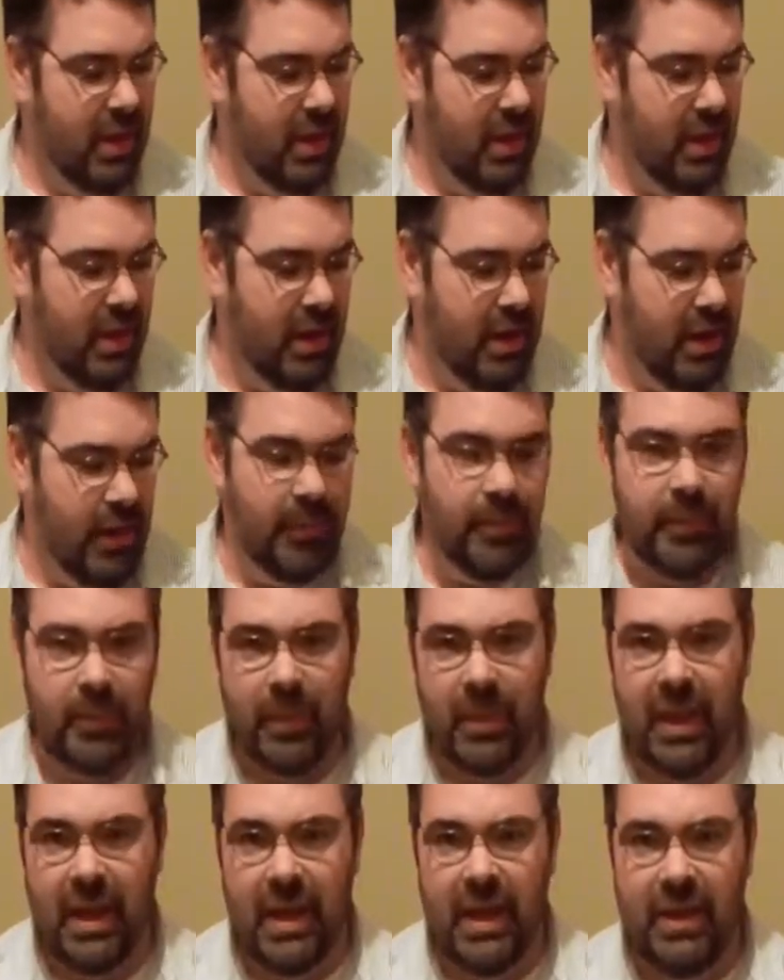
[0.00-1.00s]
Uh,
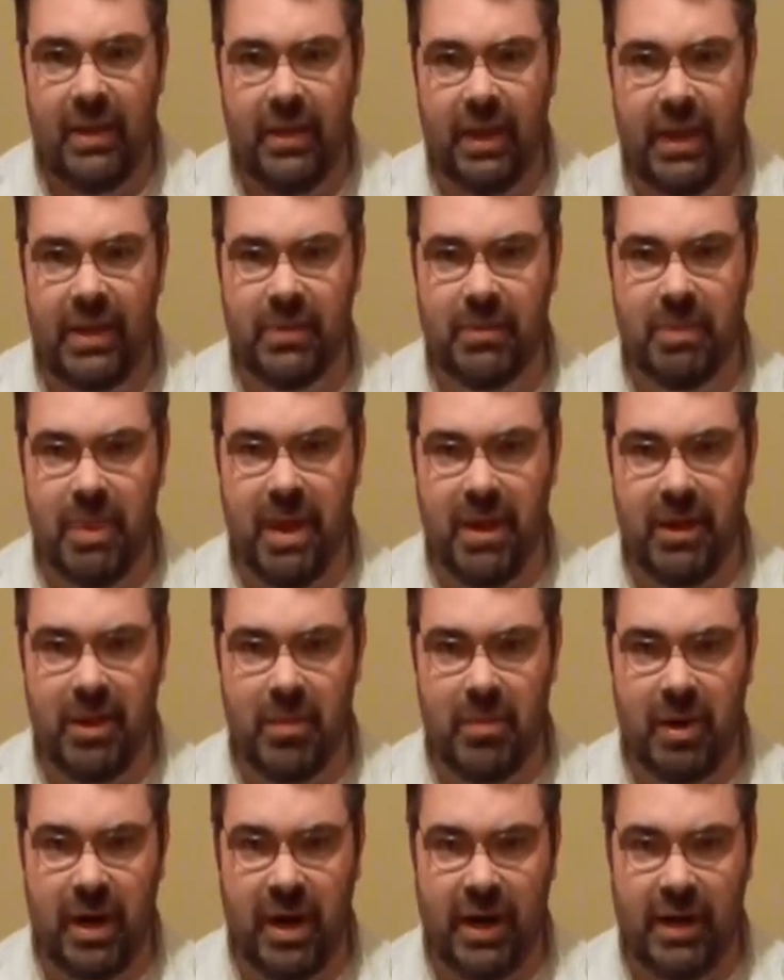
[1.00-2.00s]
these
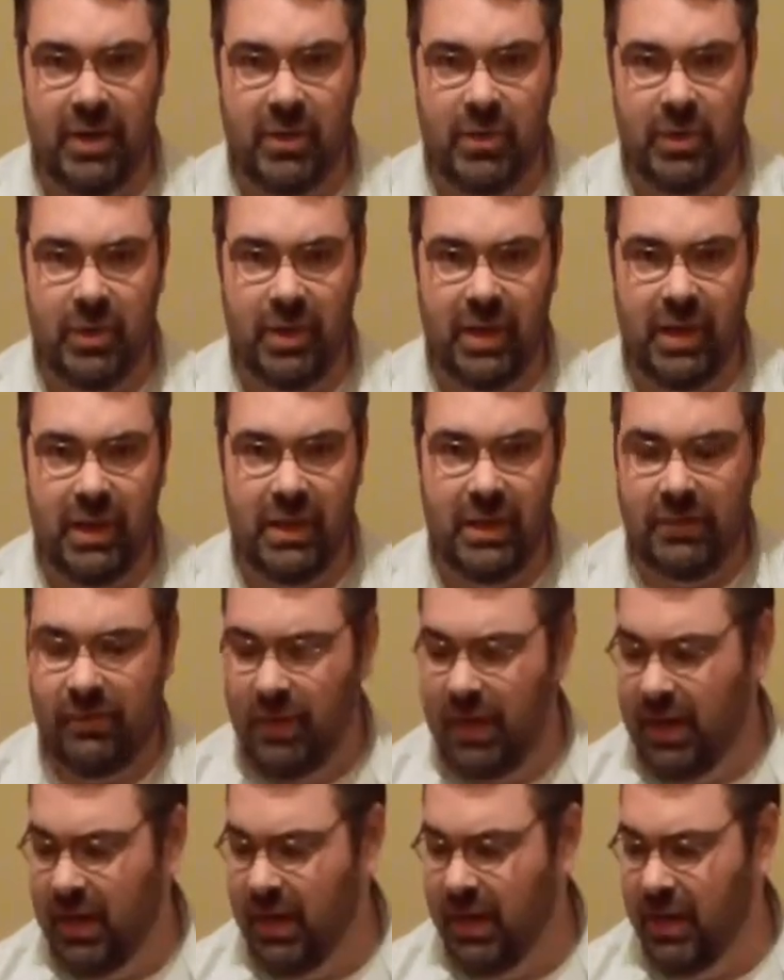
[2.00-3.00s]
mounting brackets, one thing that's
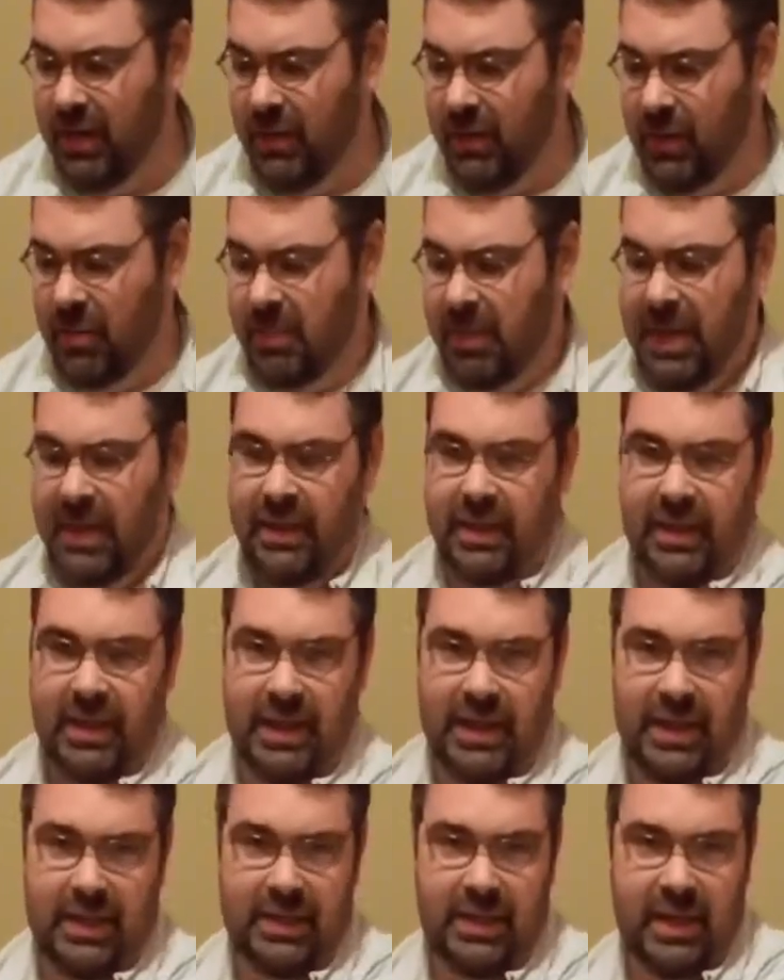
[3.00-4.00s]
very cool about
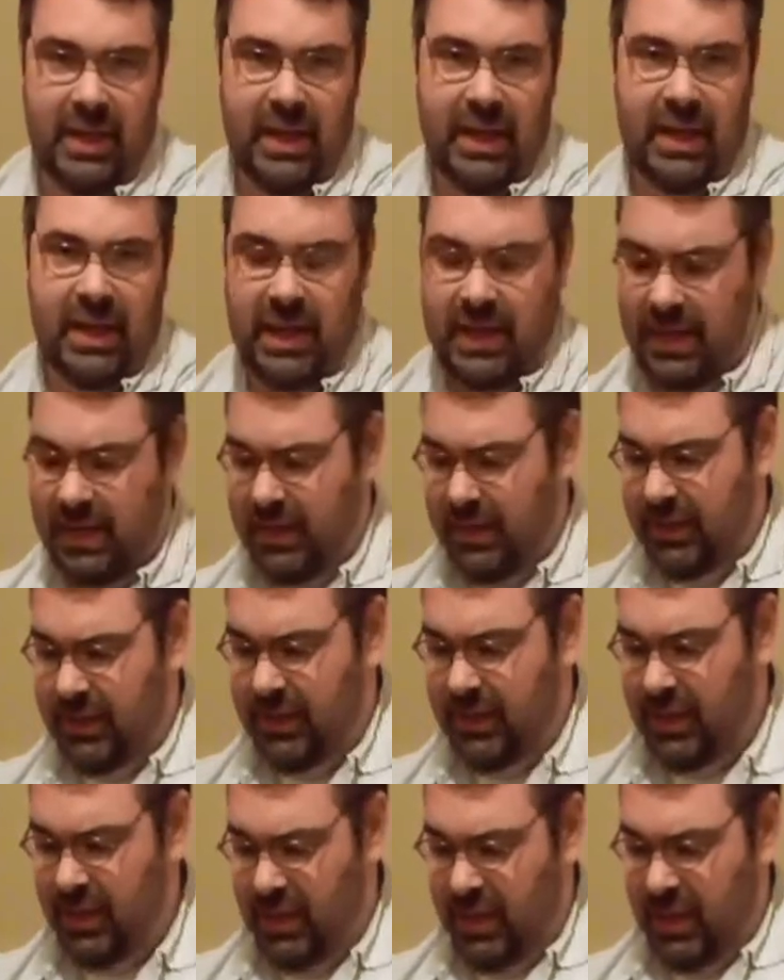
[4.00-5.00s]
these
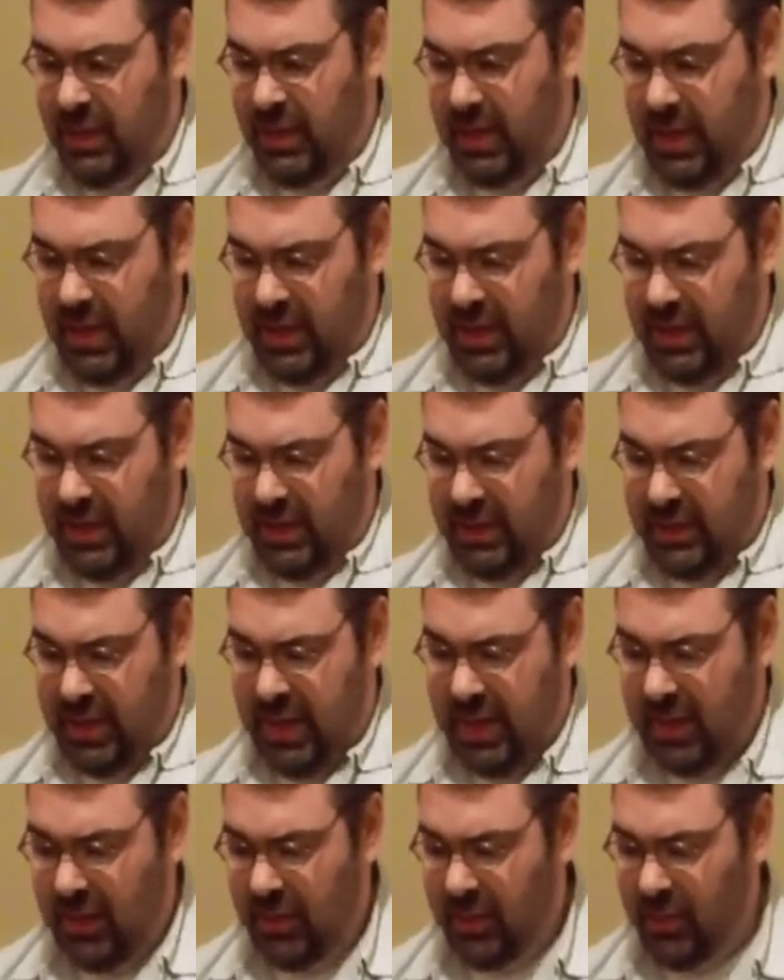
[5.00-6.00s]
is the it's
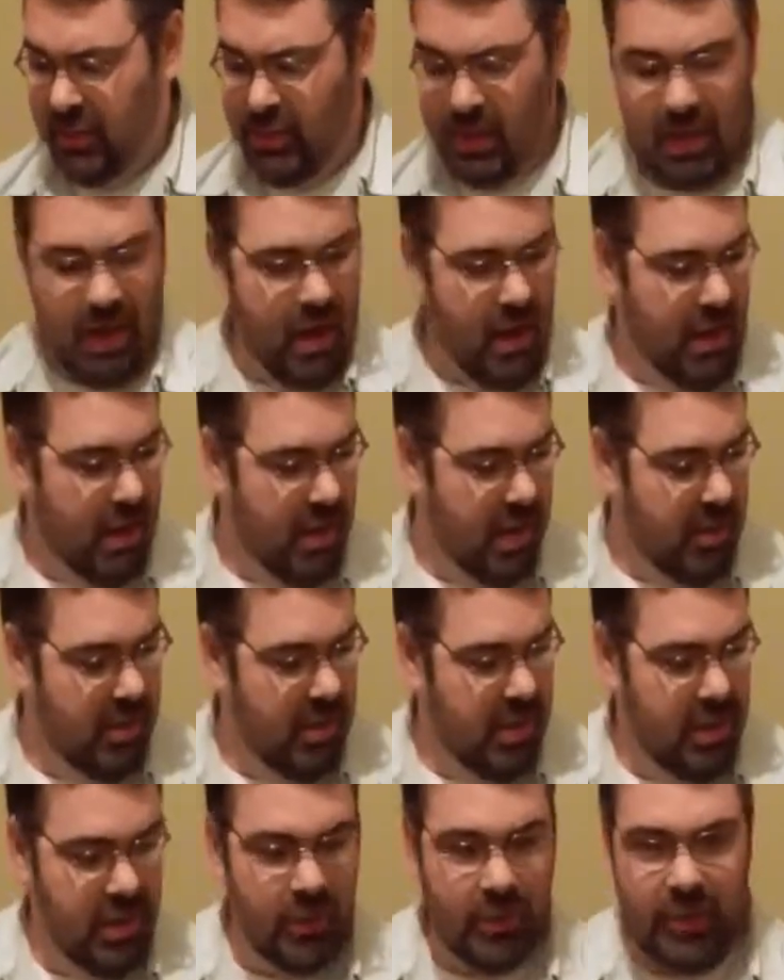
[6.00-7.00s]
got a little knob
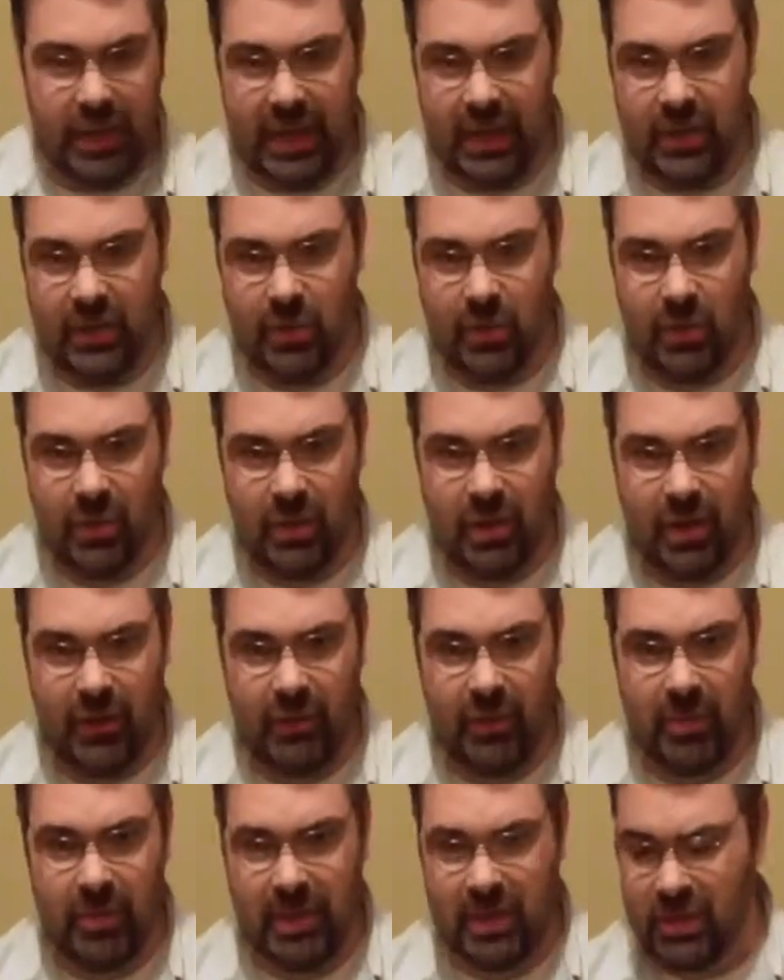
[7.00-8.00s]
on each one of
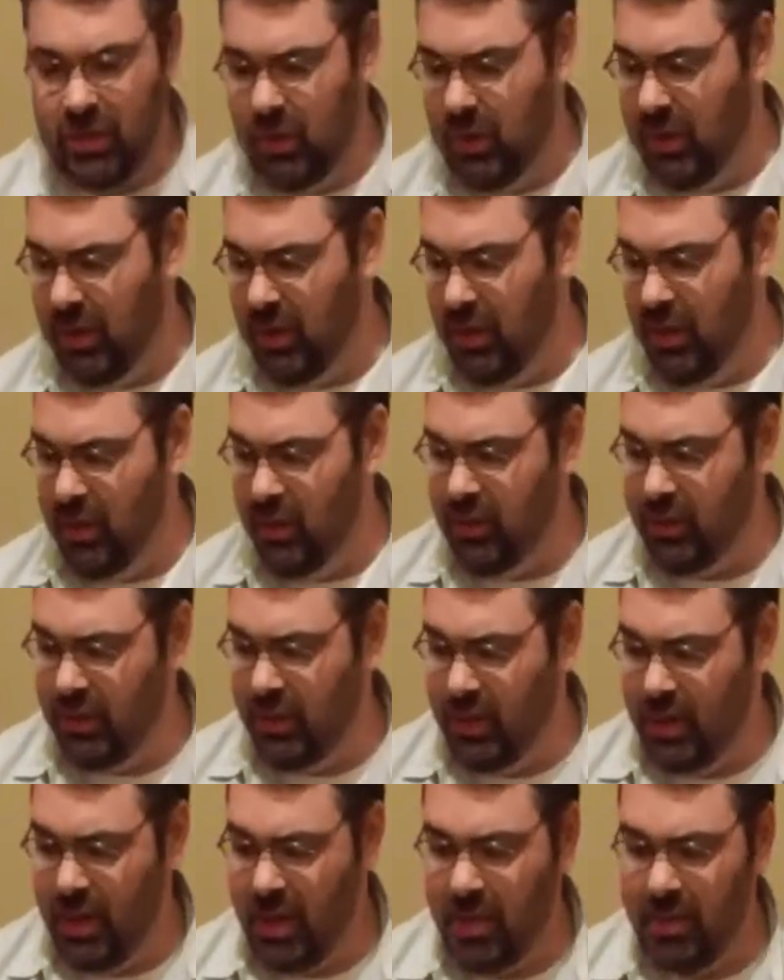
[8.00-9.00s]
them that you can
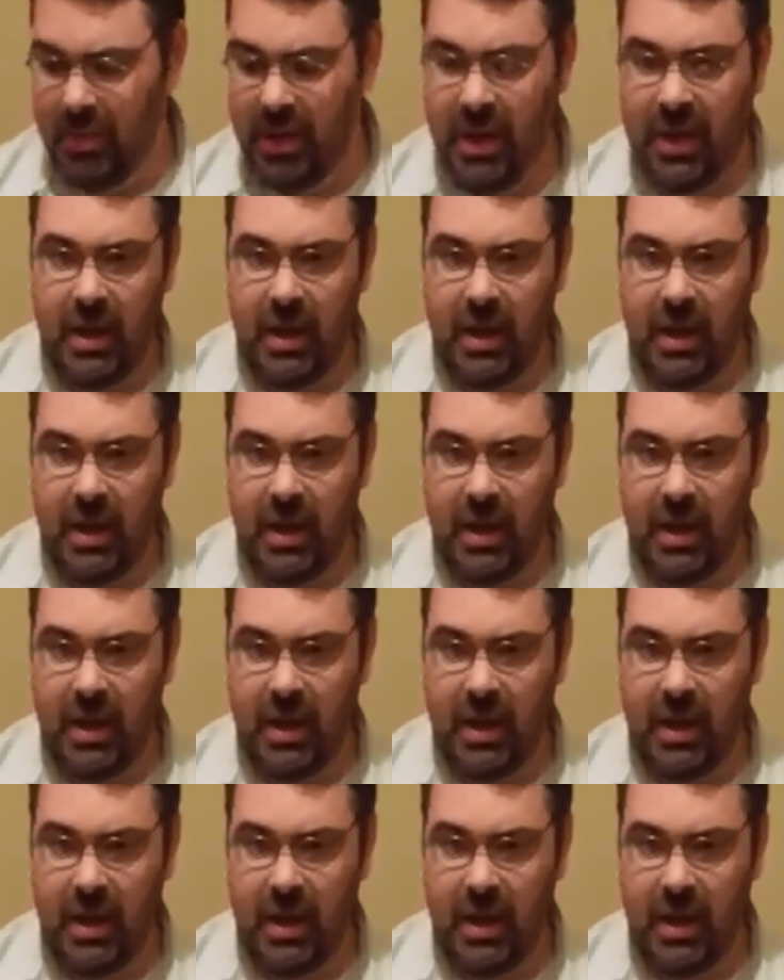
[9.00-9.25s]
loosen up